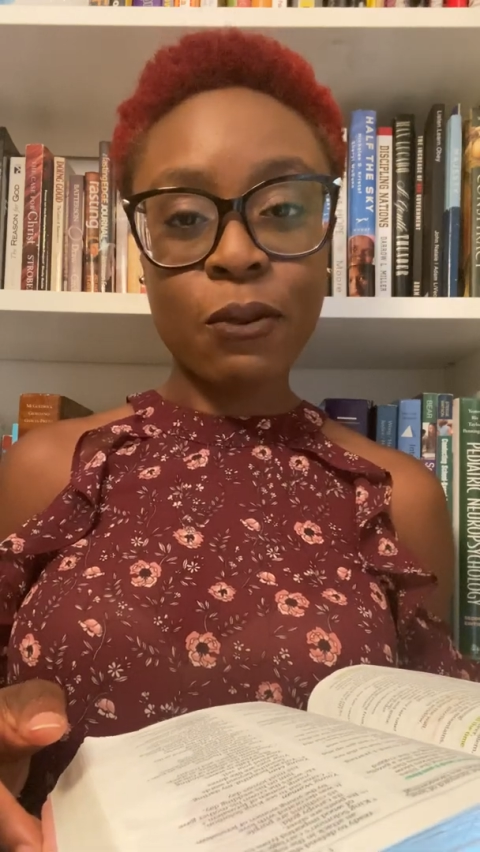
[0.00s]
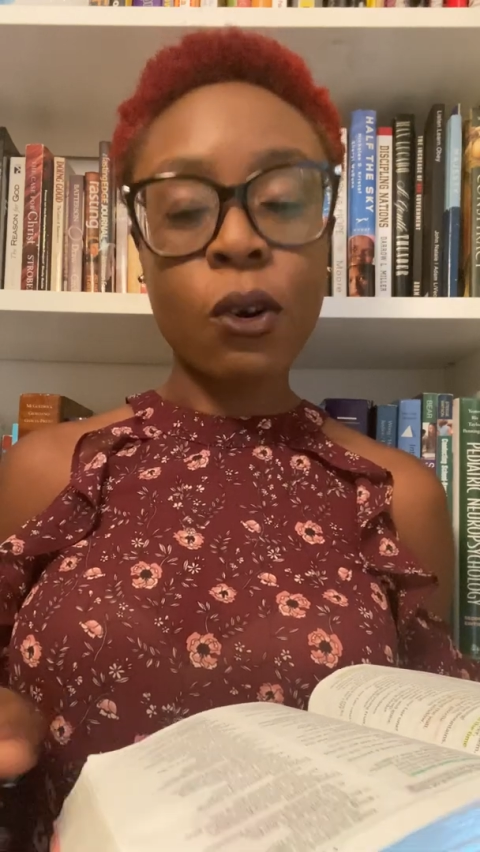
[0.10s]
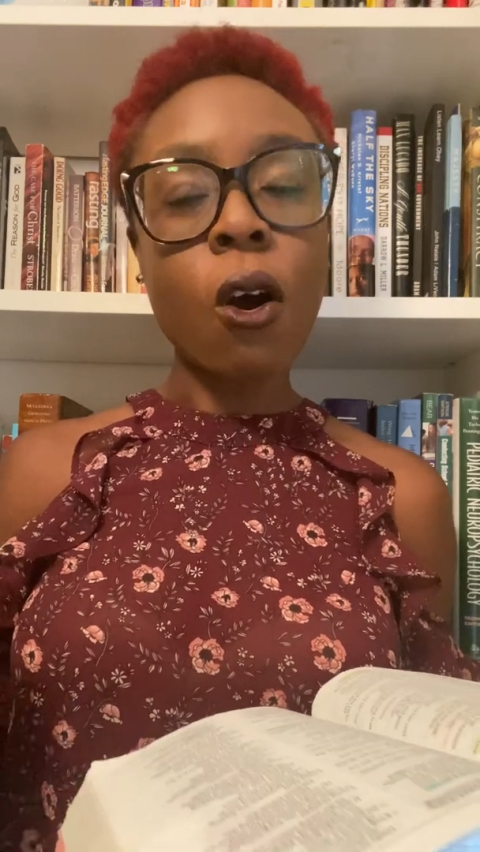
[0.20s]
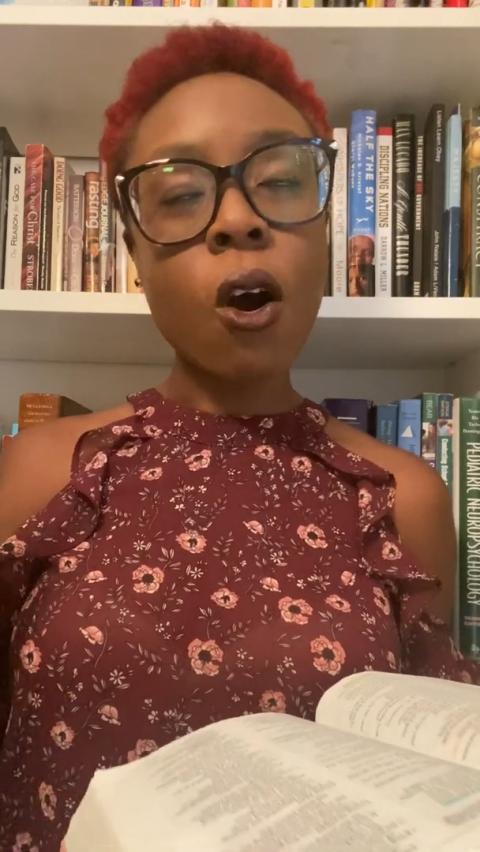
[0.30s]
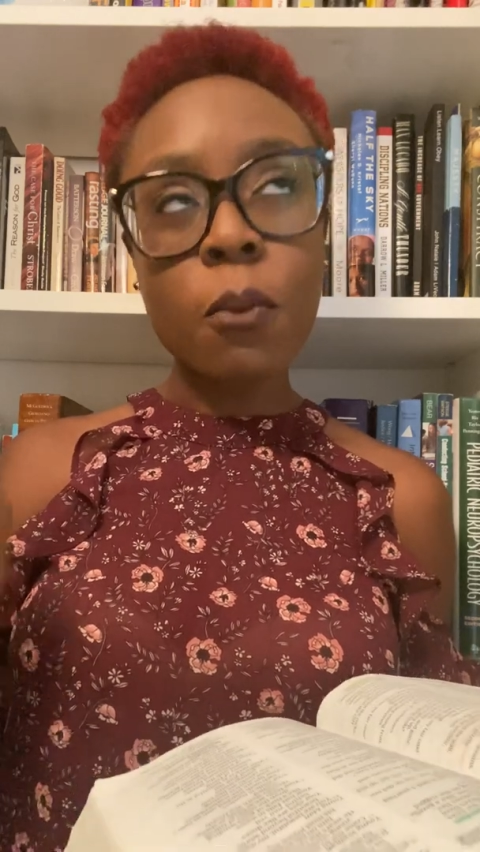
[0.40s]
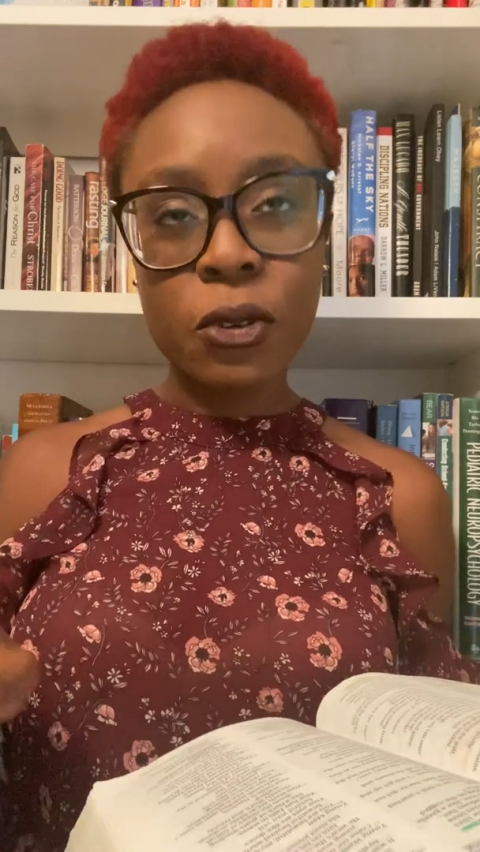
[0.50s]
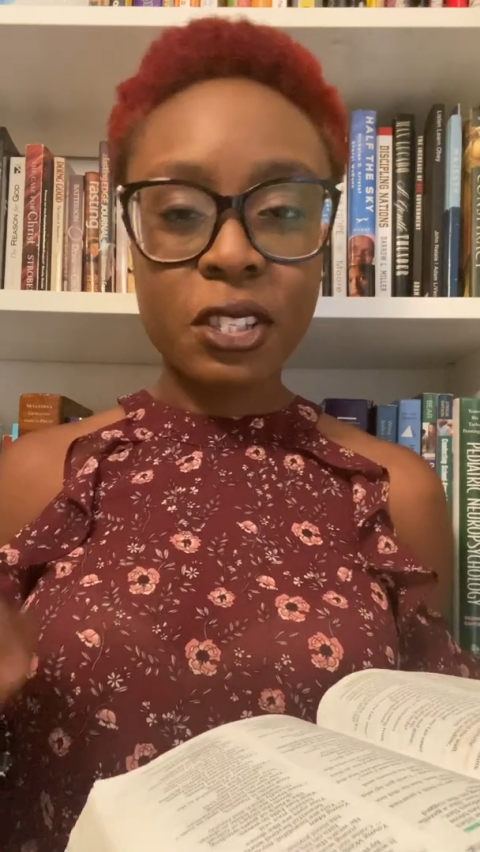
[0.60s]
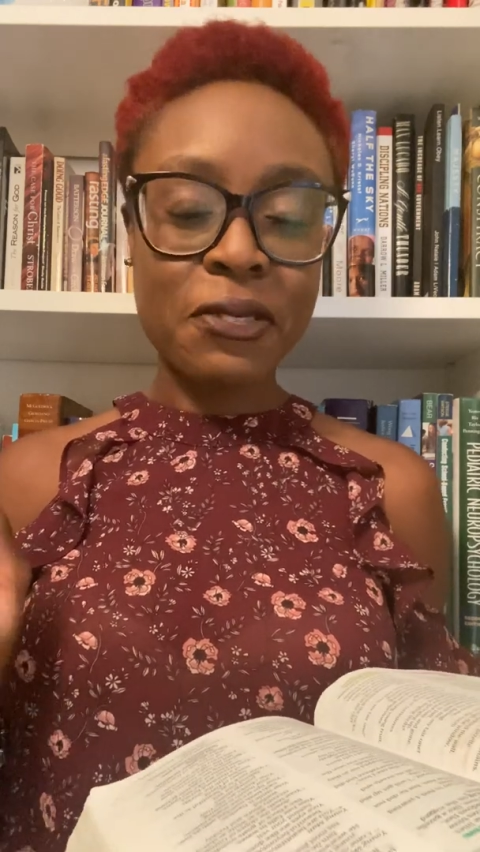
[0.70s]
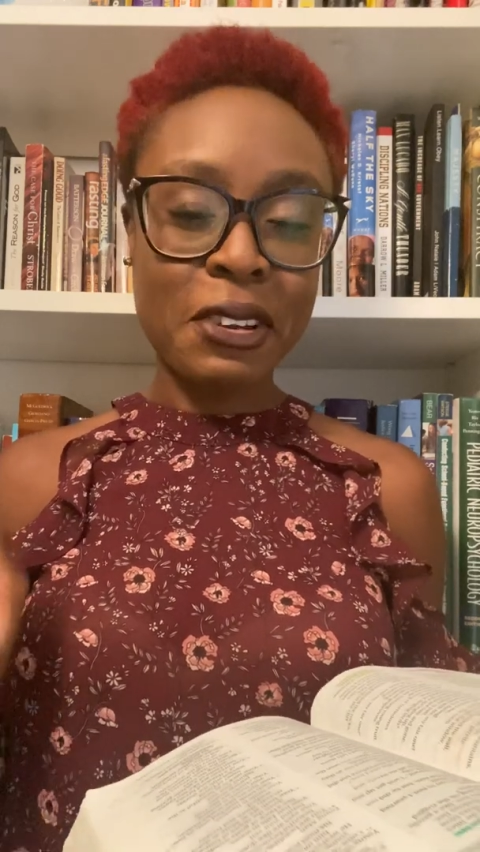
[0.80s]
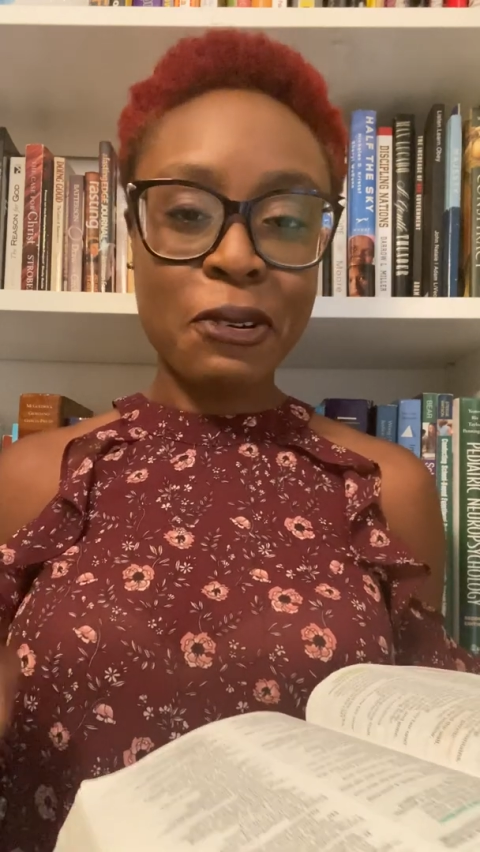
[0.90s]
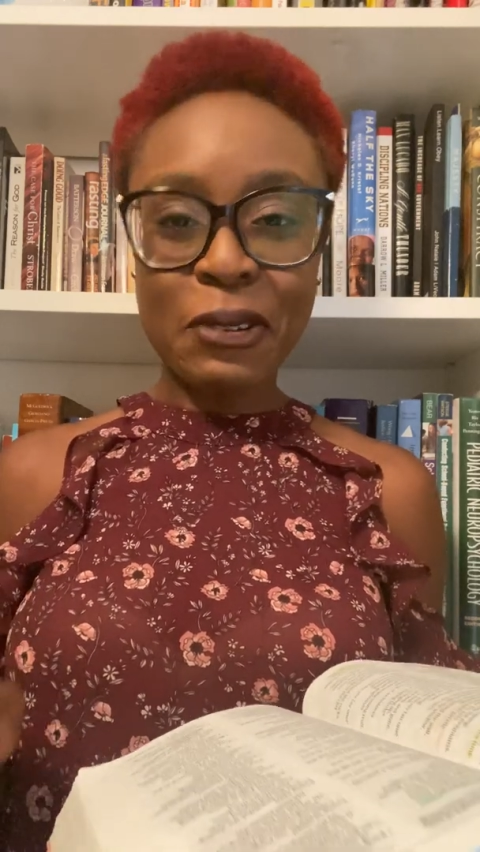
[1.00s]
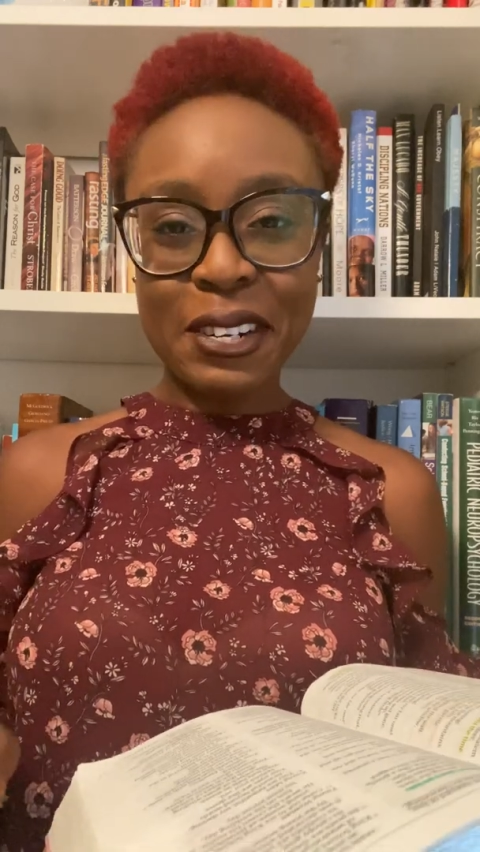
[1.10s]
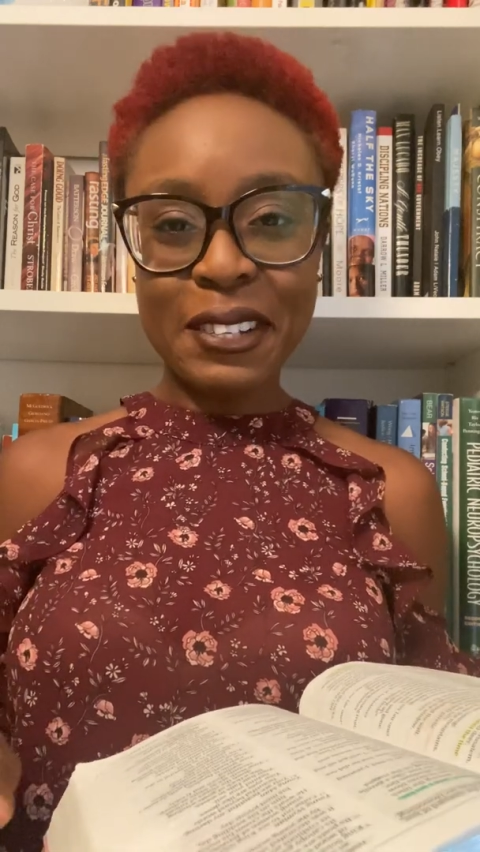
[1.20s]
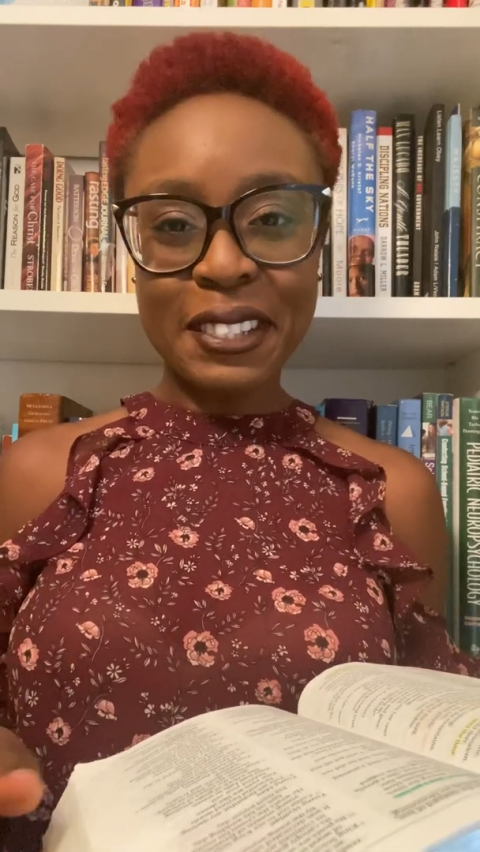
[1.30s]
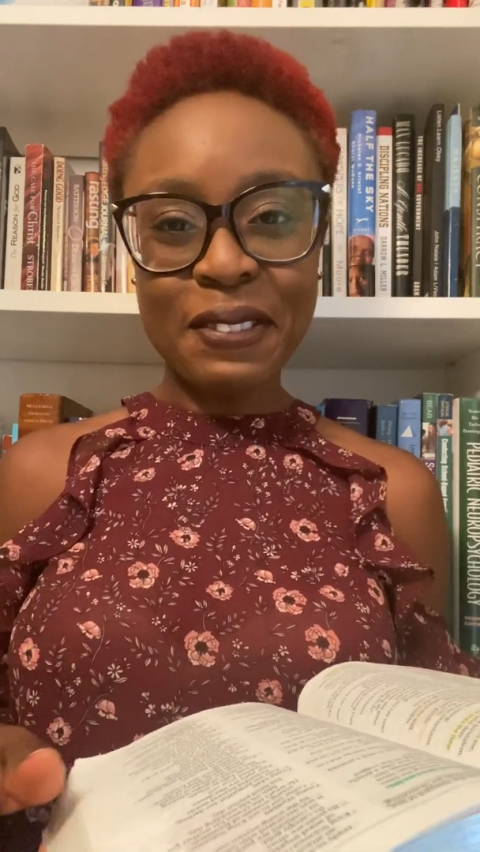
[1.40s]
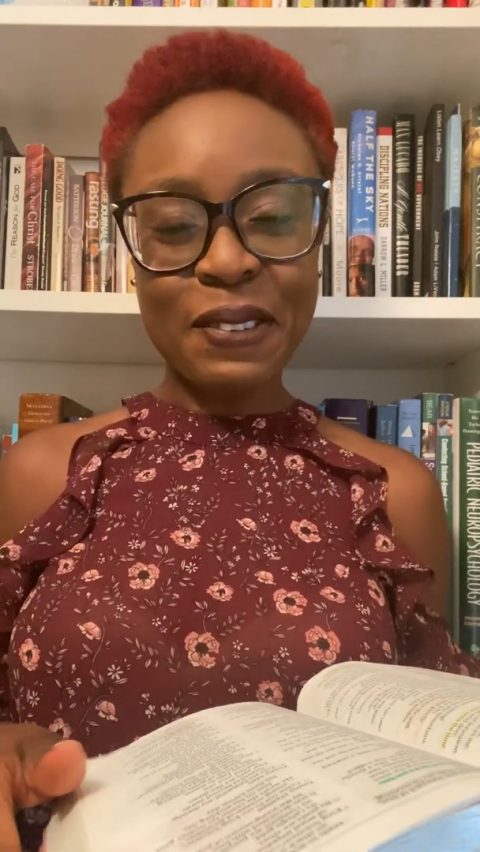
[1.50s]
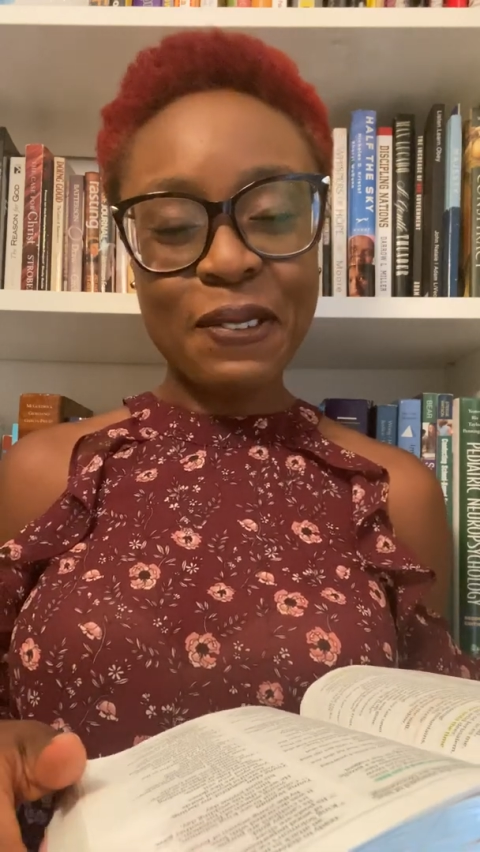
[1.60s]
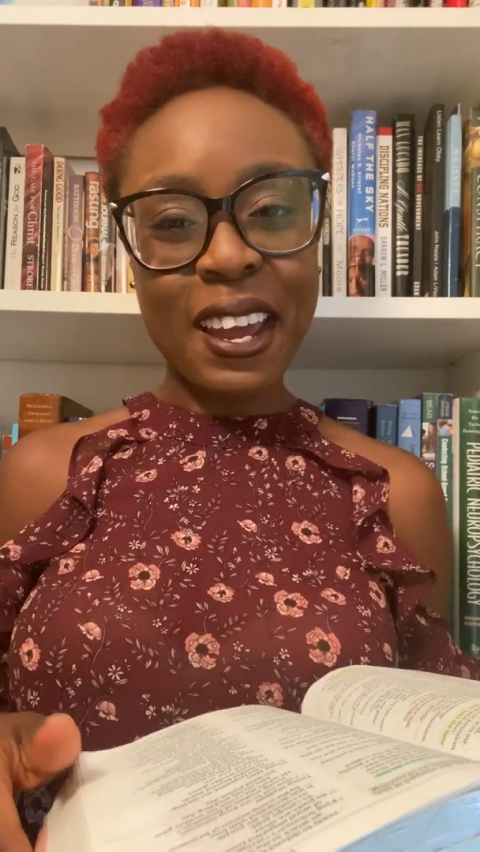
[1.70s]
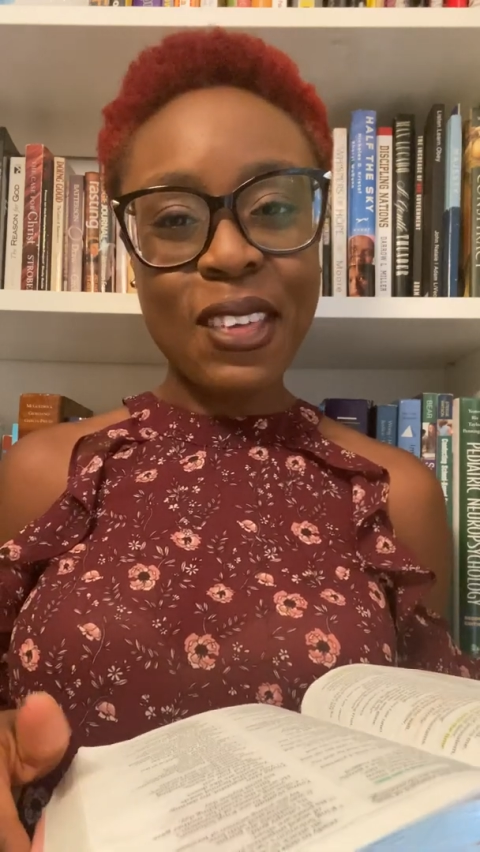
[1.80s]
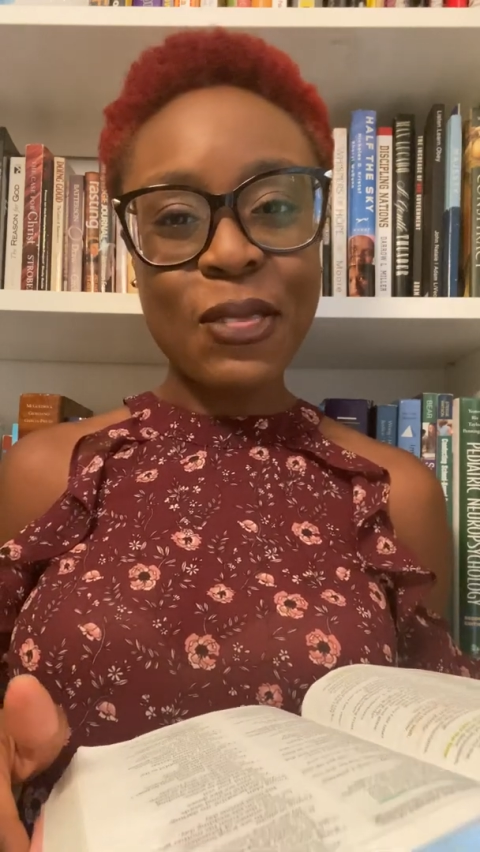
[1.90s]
well, almost 3/4 of the way